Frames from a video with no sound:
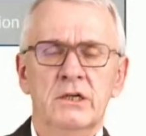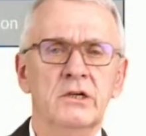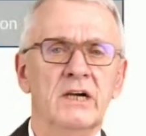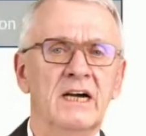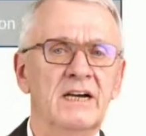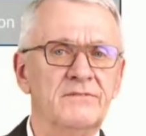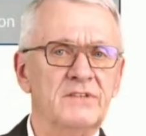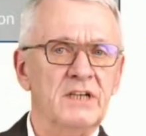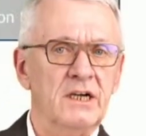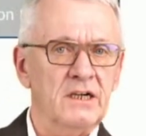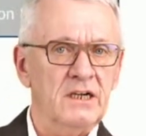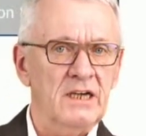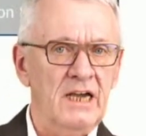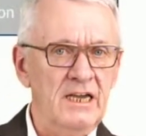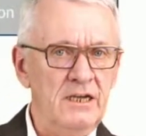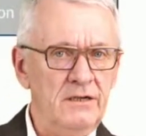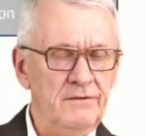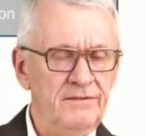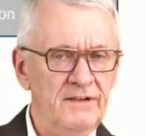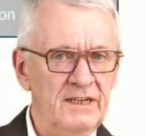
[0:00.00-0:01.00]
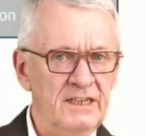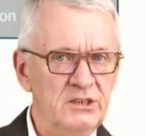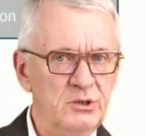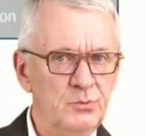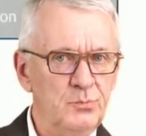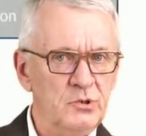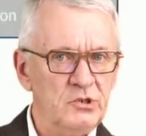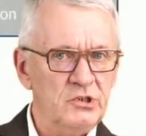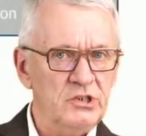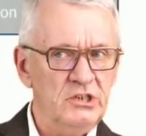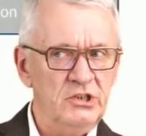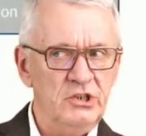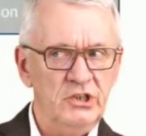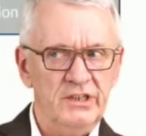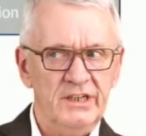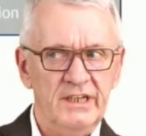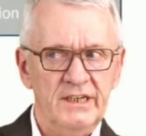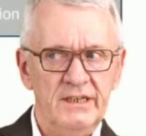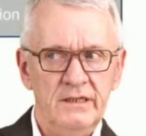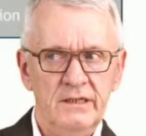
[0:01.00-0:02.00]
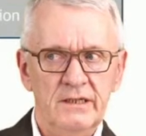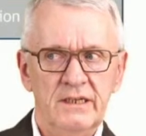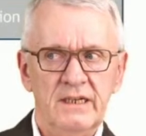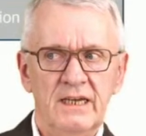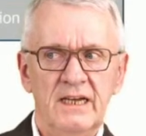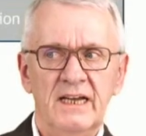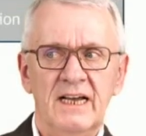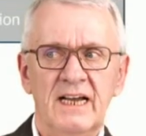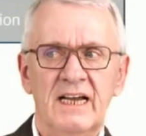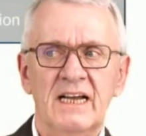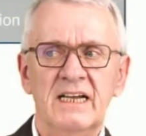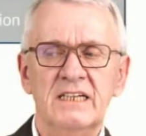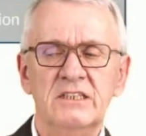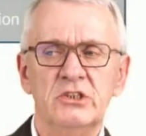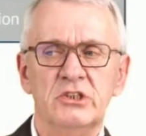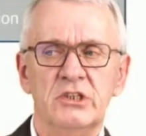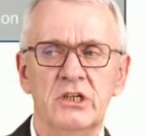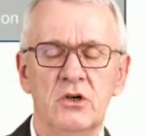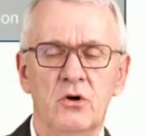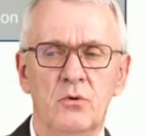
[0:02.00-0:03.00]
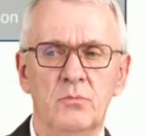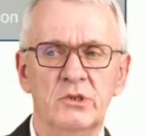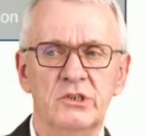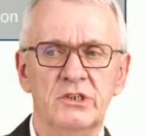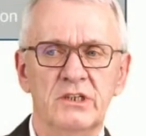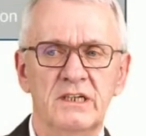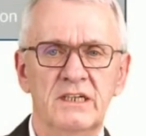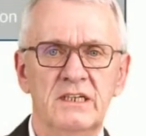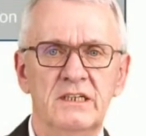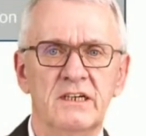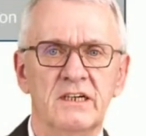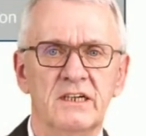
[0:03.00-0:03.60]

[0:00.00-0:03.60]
You have the rake face positioning and geometry.